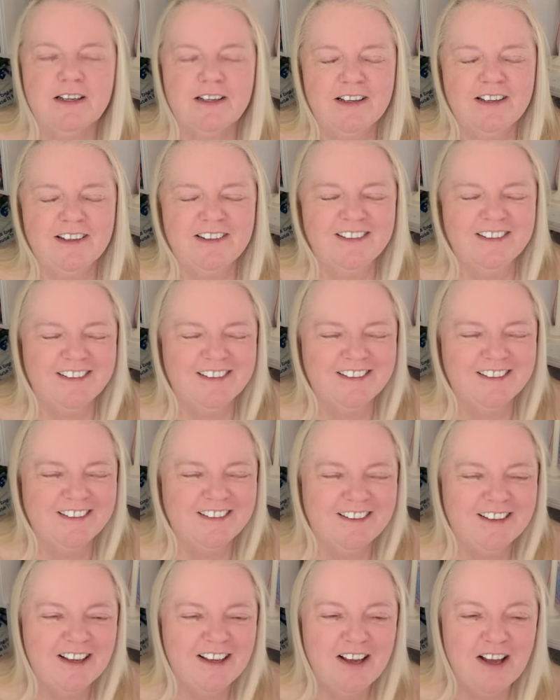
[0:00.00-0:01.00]

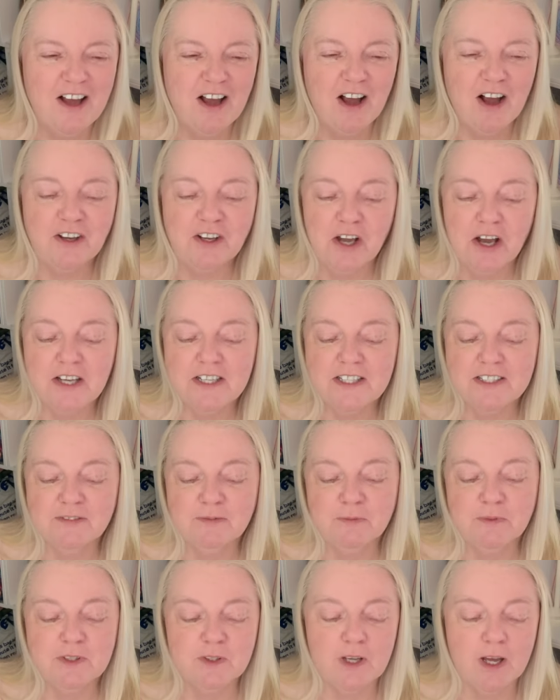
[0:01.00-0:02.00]
I kind of
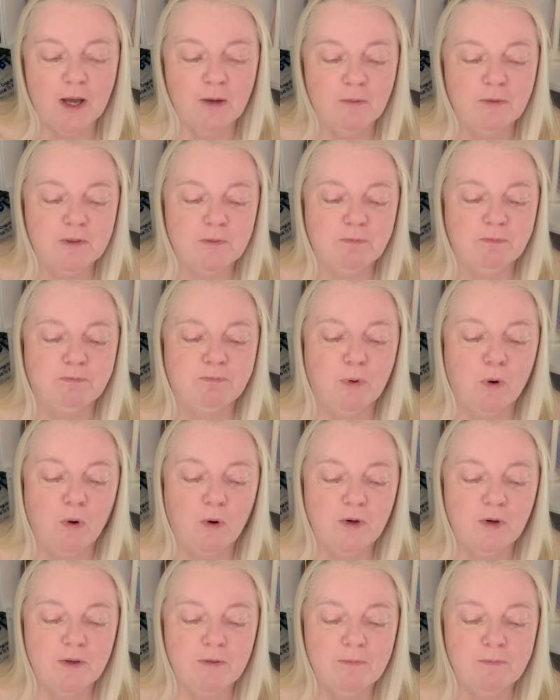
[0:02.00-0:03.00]
was, I was
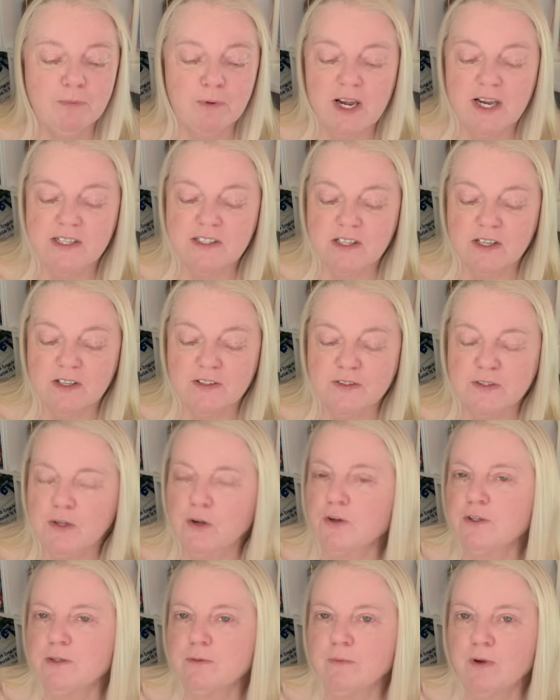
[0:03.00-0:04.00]
born and bred a
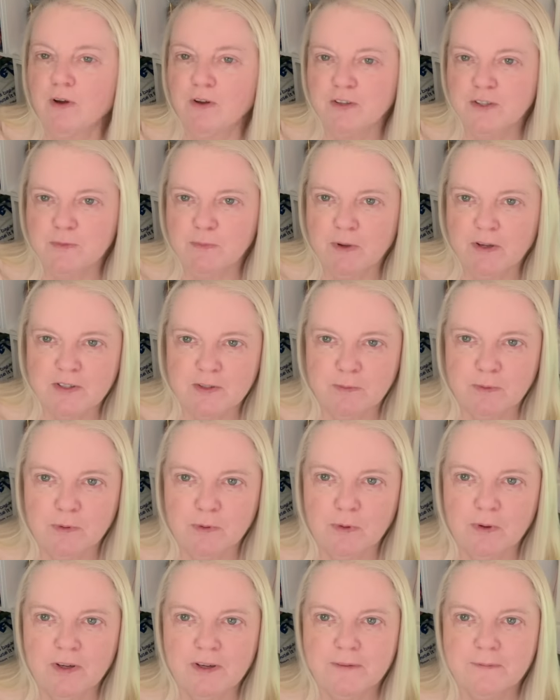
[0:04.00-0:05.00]
Tottenham Hotspur
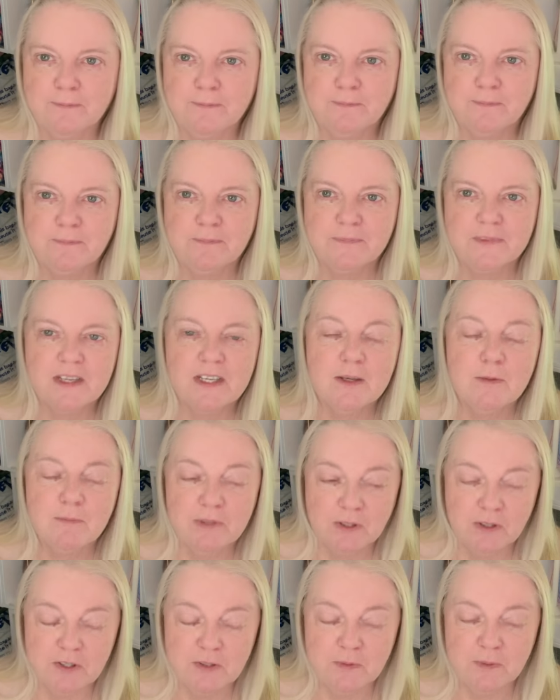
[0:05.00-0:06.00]
supporter.
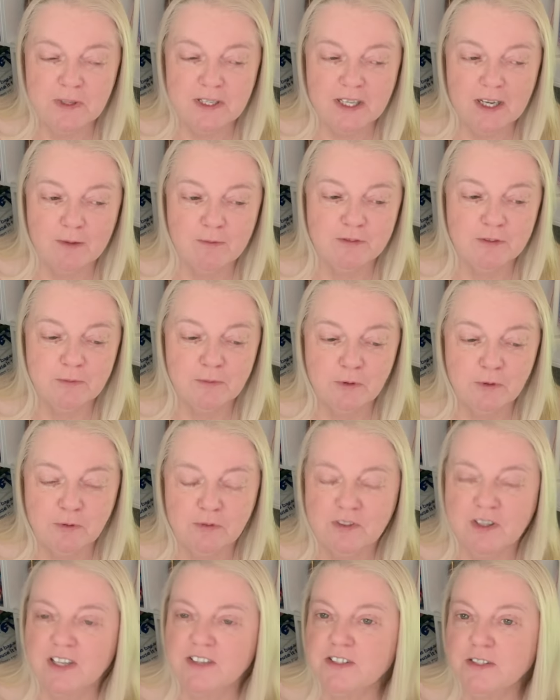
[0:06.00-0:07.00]
Because we come from North
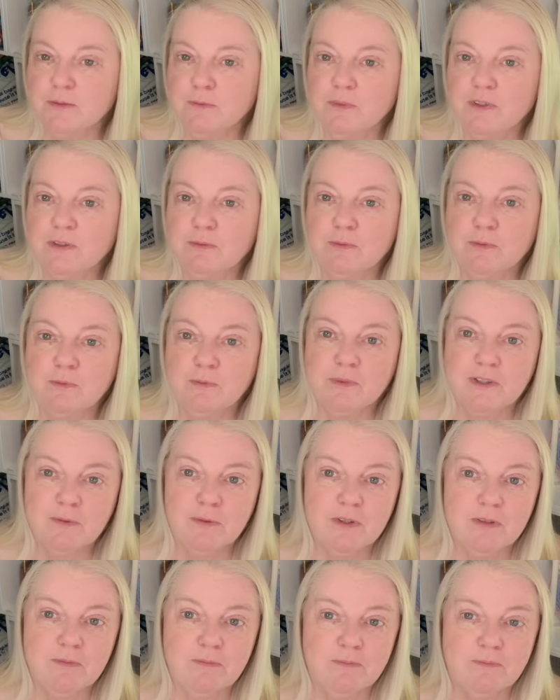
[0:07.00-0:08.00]
London and we, we
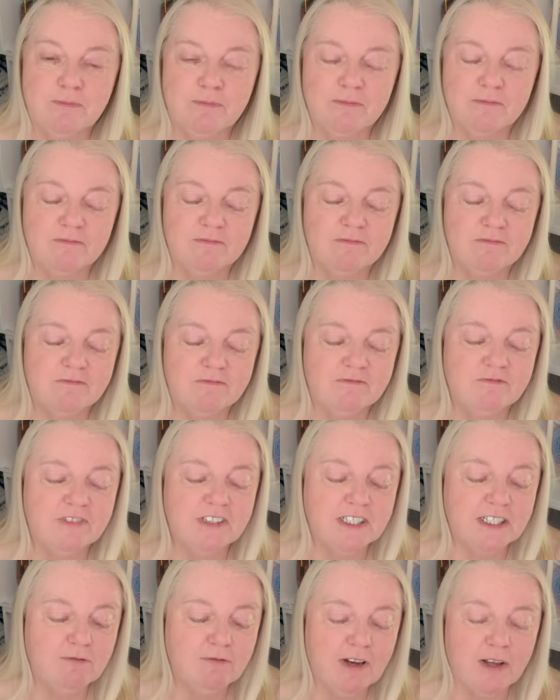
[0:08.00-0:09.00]
were
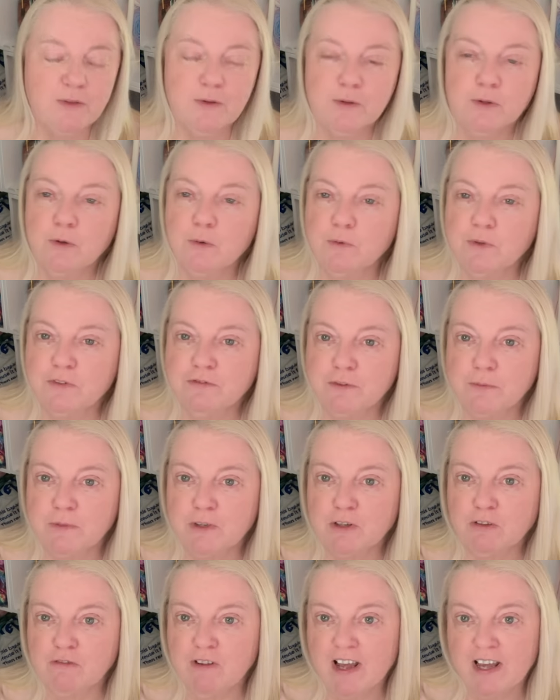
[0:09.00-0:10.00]
really round the corner from the
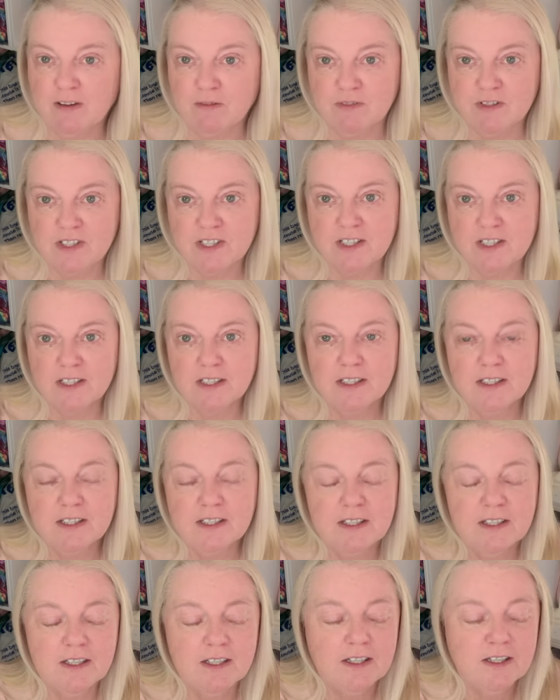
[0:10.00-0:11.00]
ground.
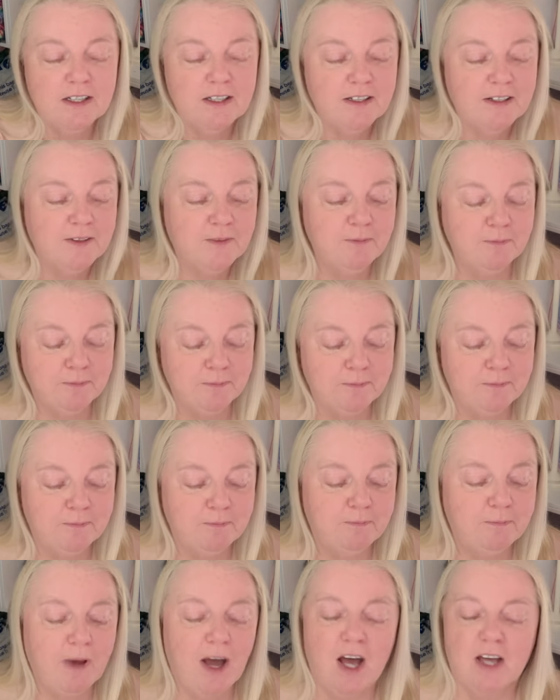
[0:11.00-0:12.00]

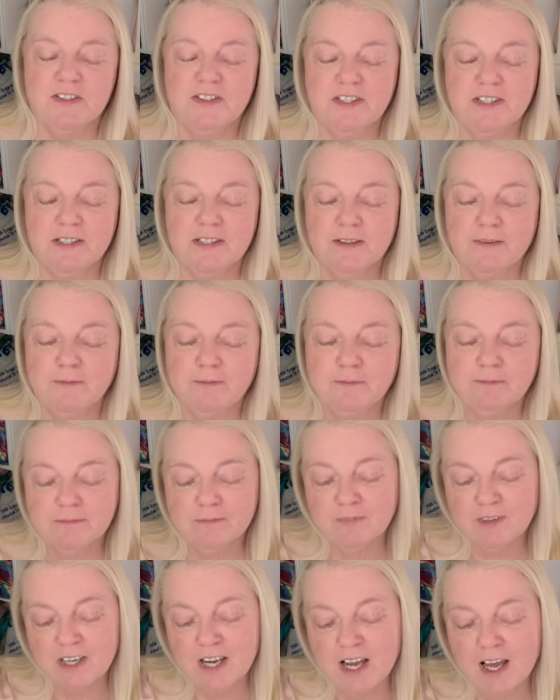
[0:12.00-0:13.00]
But
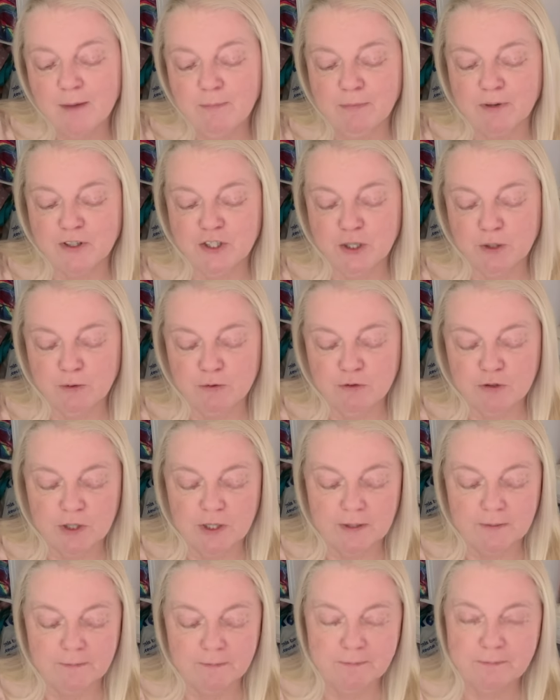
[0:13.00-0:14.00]
when I had my
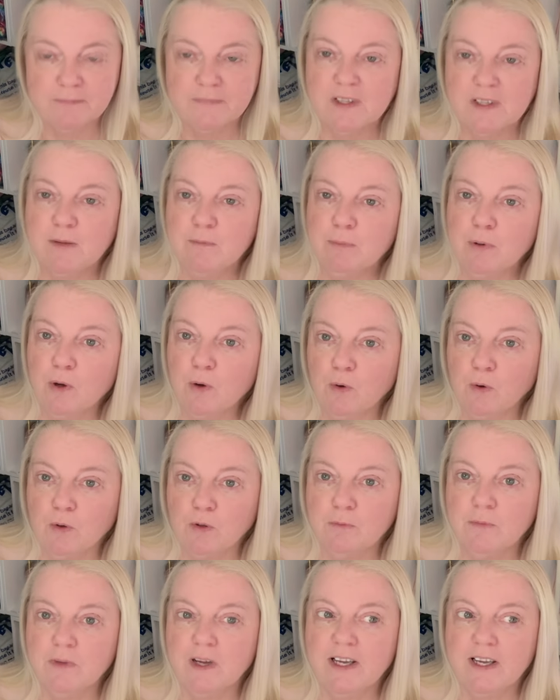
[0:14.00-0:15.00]
children, Paul,
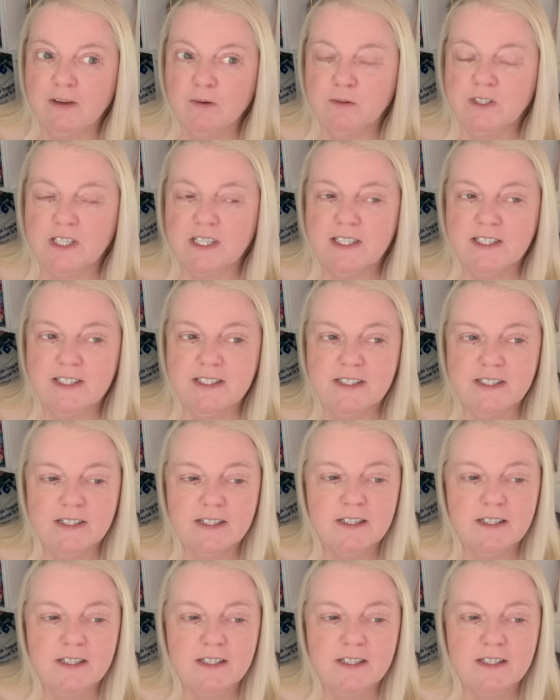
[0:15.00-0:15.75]
my eldest,